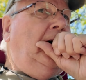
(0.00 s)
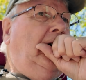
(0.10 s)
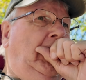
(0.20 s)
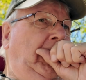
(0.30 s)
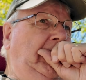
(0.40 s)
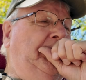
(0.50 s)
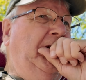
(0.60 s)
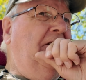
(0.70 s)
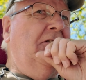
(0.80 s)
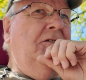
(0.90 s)
But
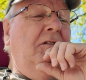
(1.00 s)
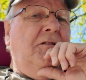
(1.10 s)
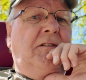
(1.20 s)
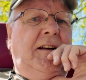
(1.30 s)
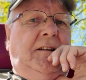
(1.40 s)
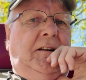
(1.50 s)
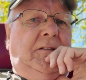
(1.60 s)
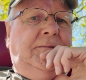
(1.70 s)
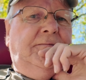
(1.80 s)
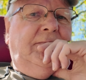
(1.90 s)
it doesn't use a great
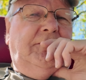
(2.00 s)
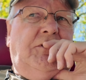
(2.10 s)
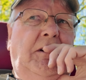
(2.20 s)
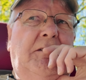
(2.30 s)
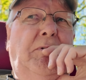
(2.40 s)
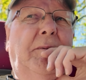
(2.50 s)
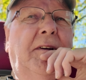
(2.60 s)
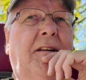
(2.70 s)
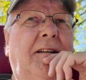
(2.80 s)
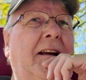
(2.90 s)
deal, so it's probably
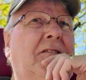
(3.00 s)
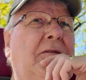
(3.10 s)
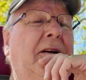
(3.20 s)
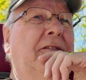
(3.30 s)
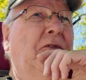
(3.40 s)
going to go down to about